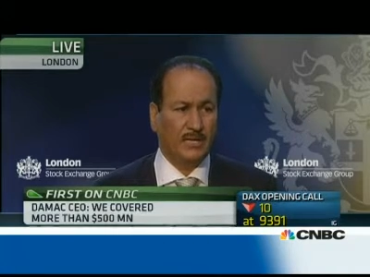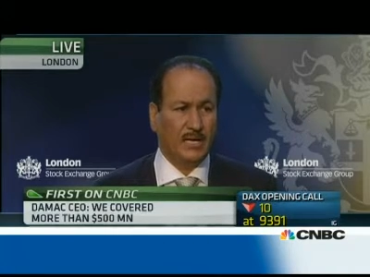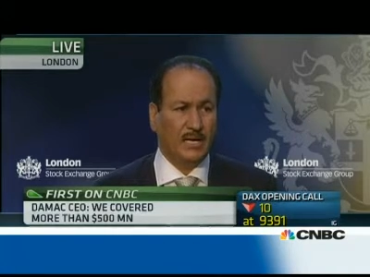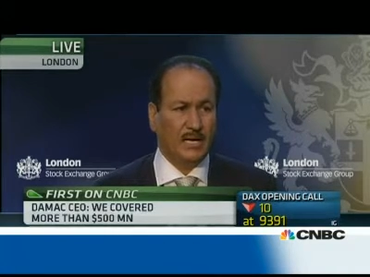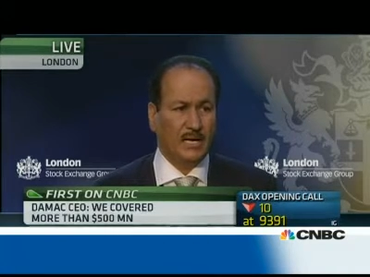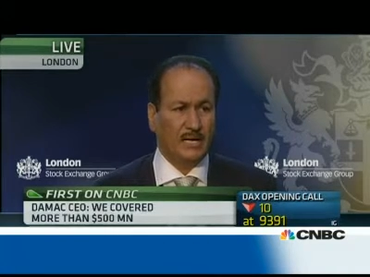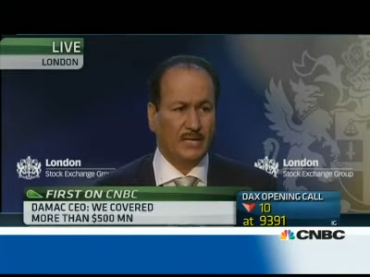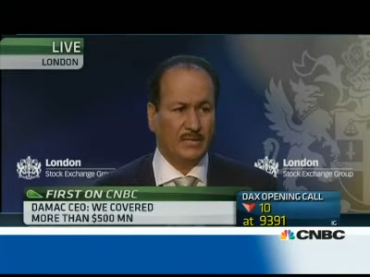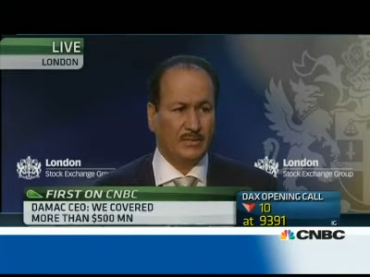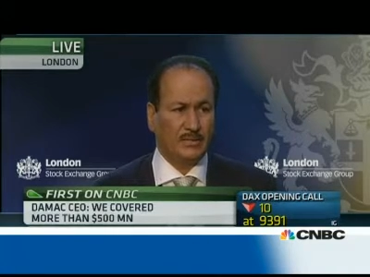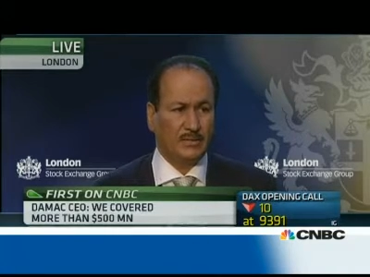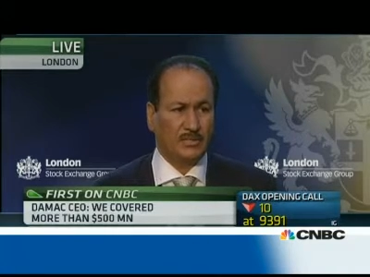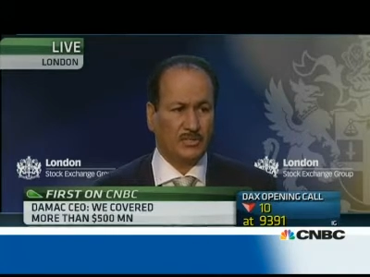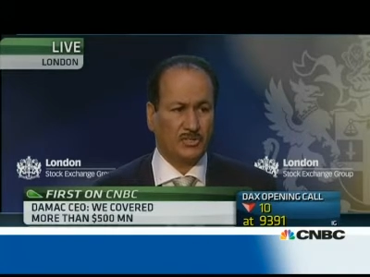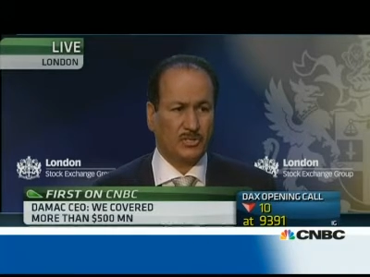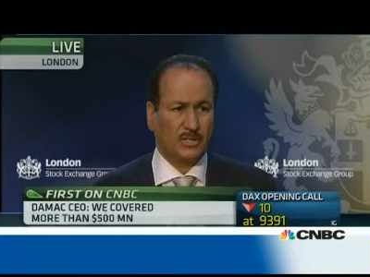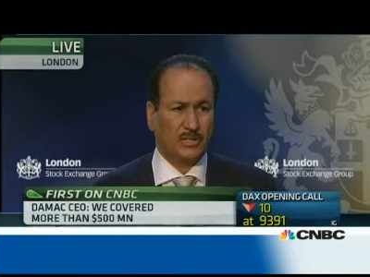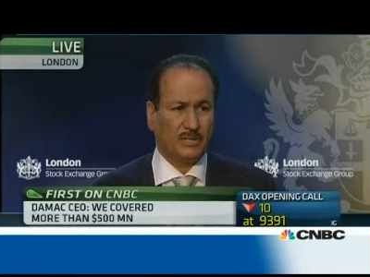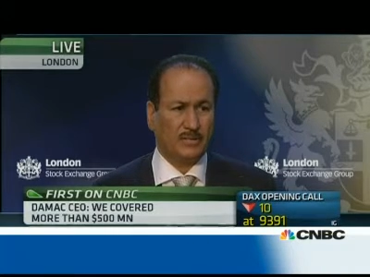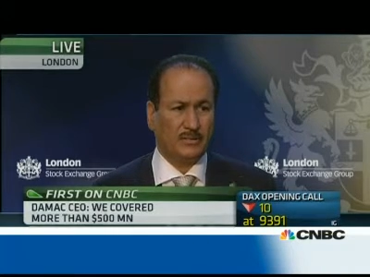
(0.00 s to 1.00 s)
And
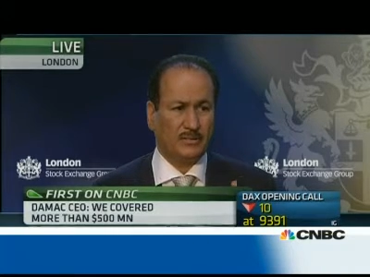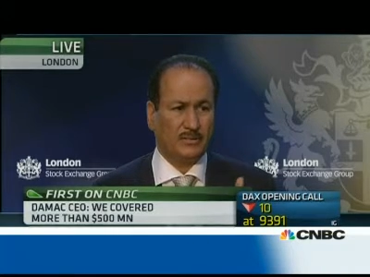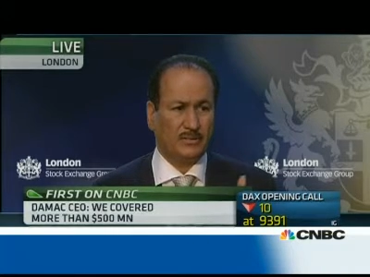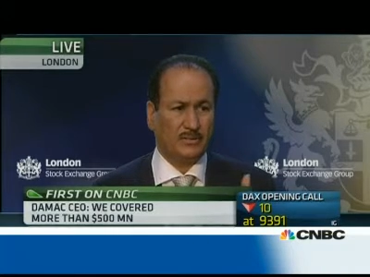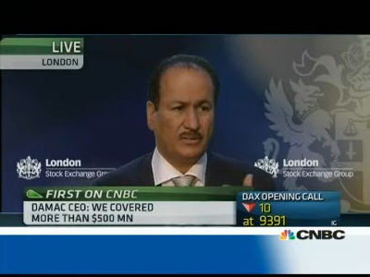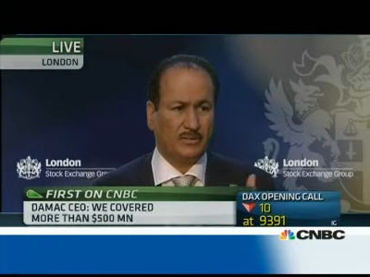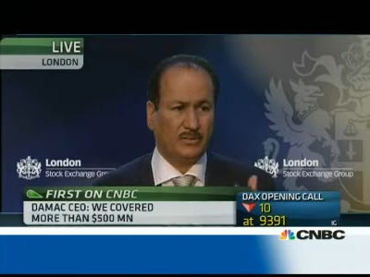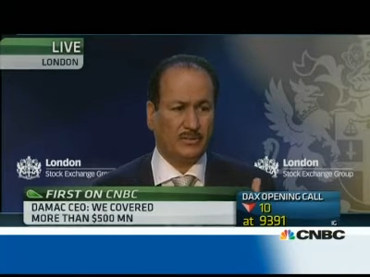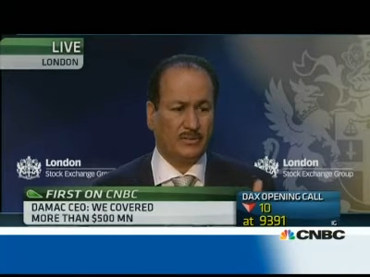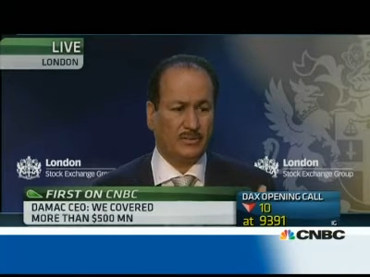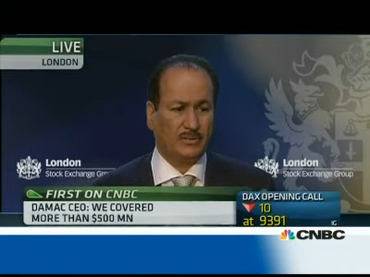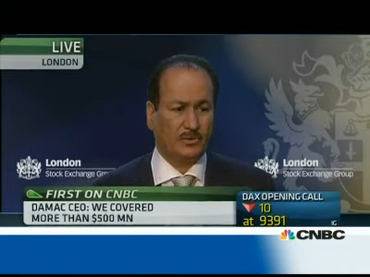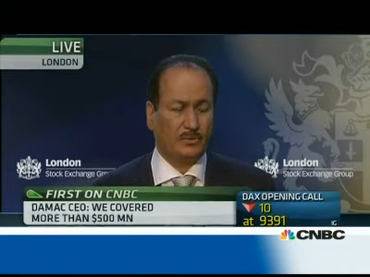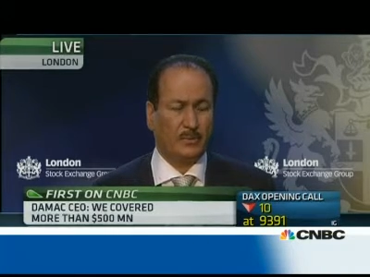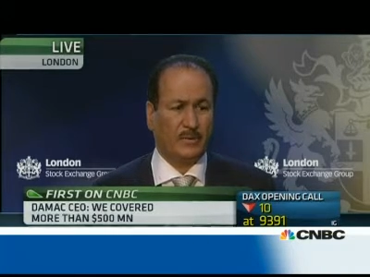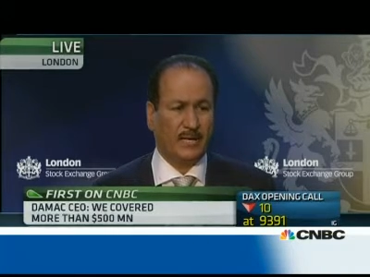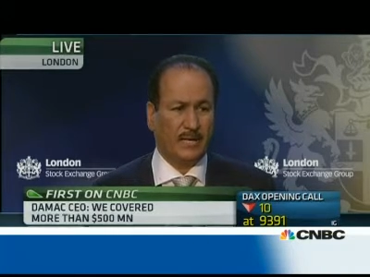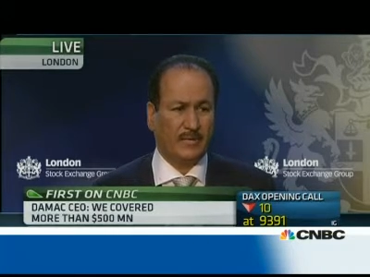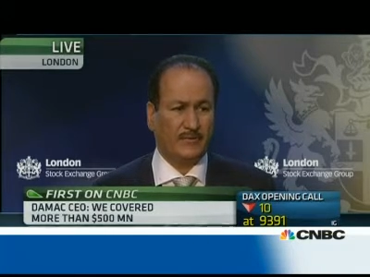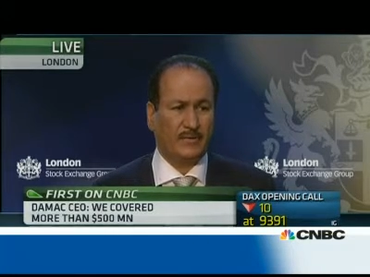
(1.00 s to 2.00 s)
naturally the Dubai
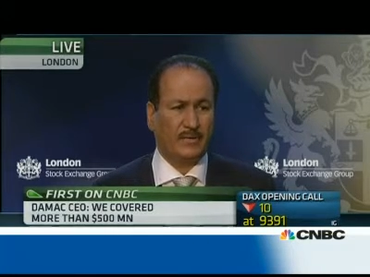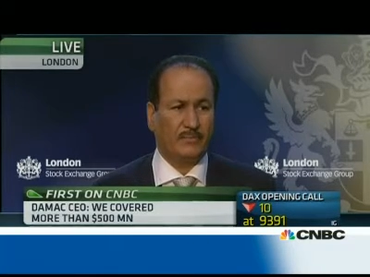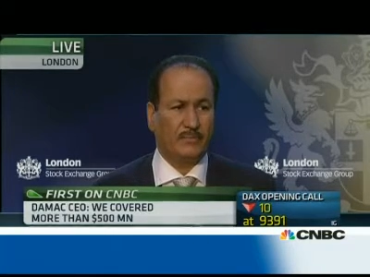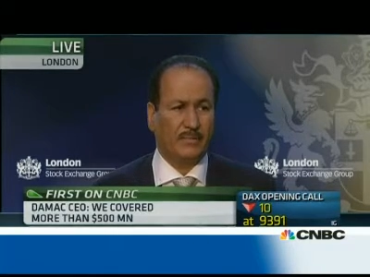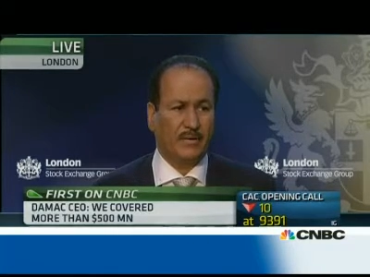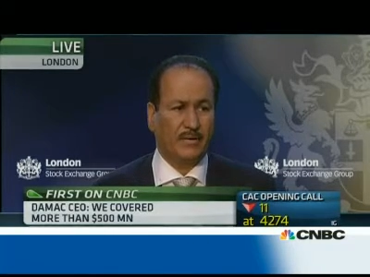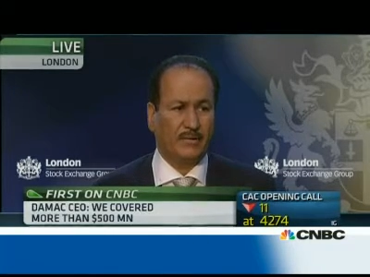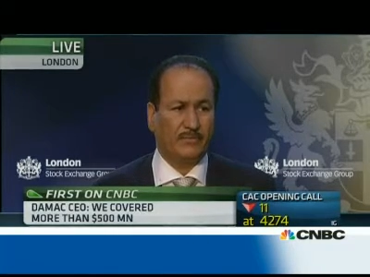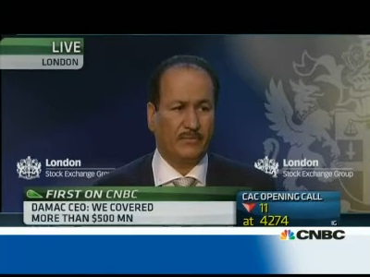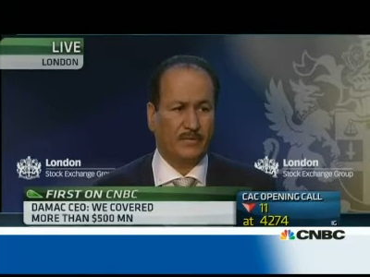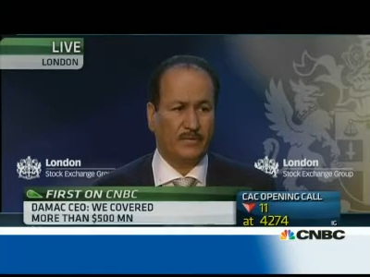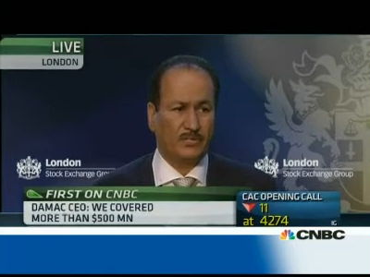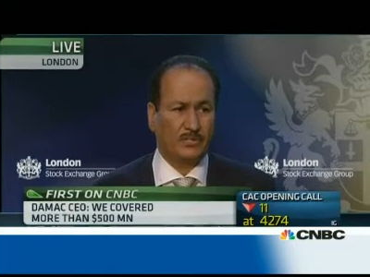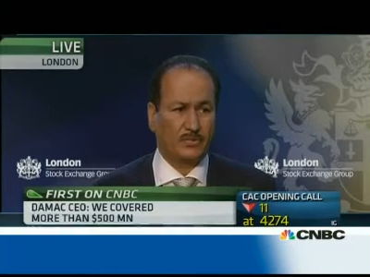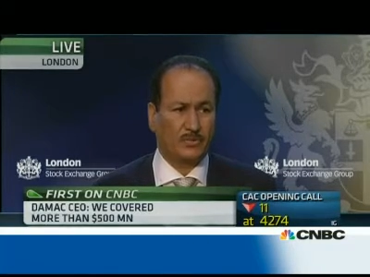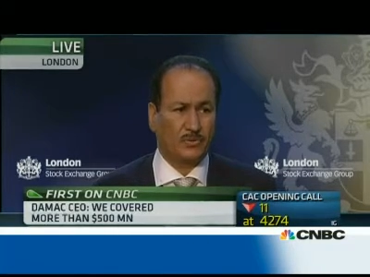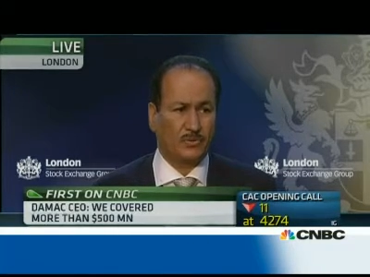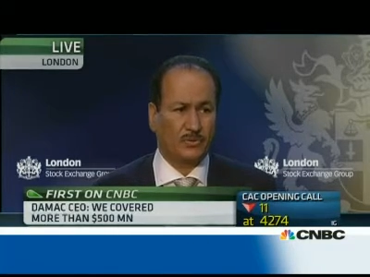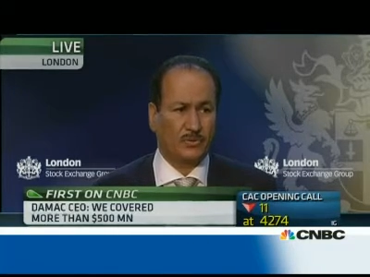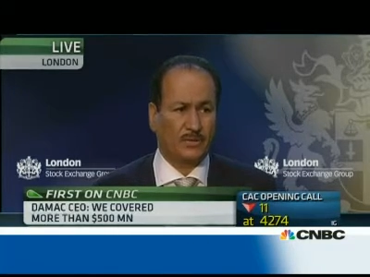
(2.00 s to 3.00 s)
have come back very
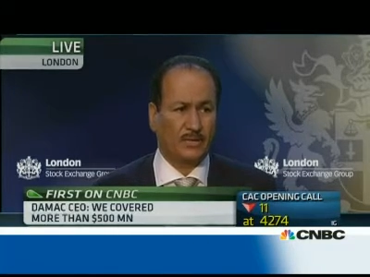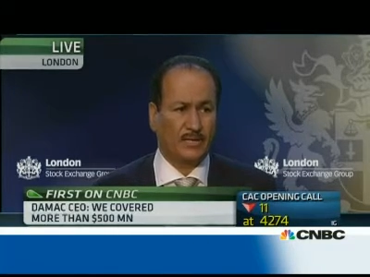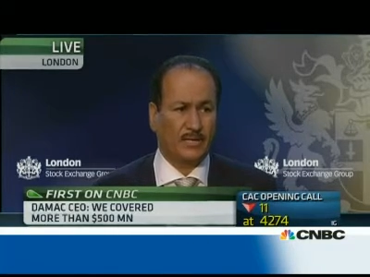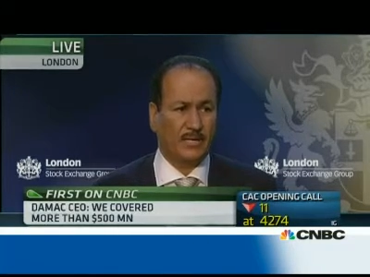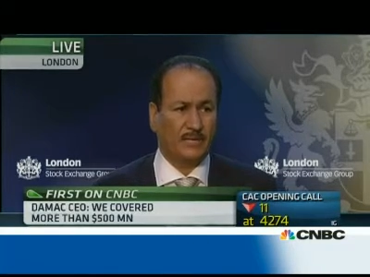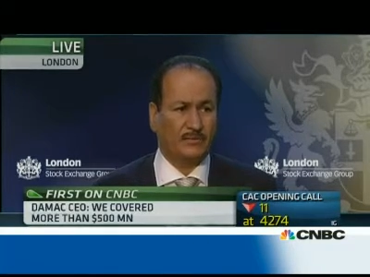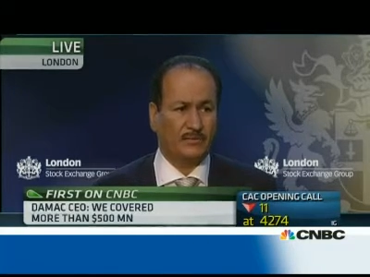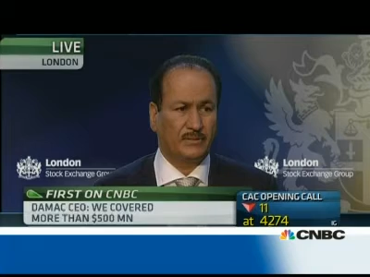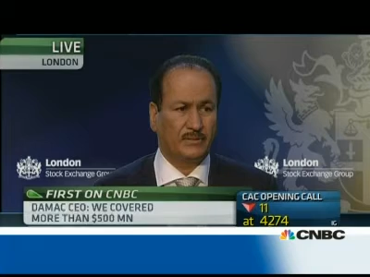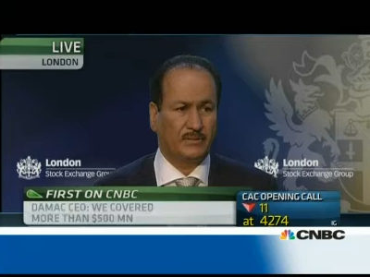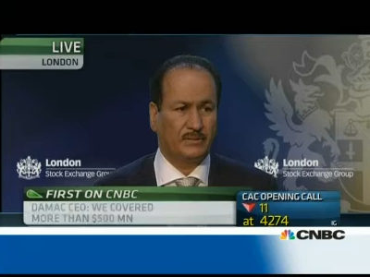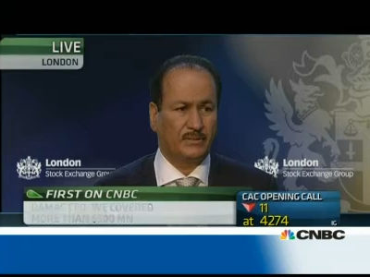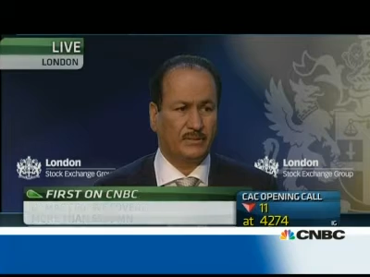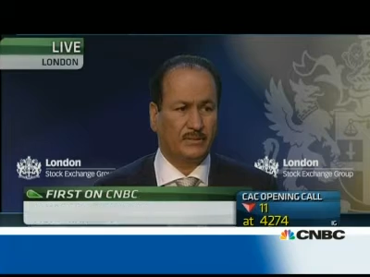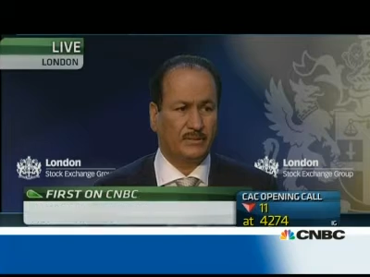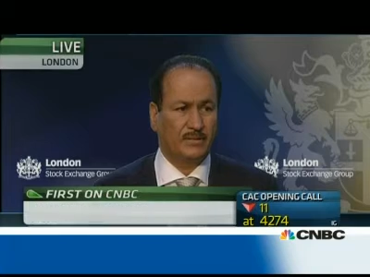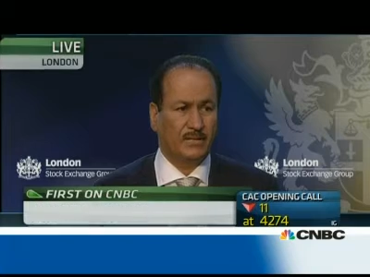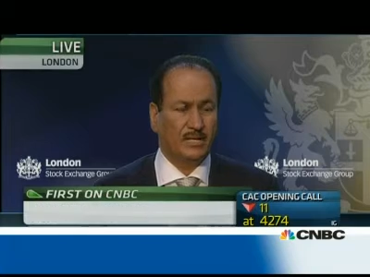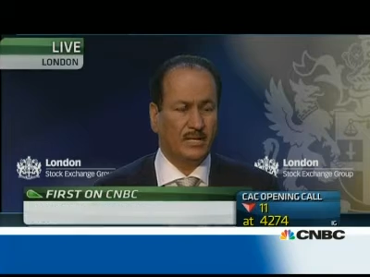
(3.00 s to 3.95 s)
strongly after the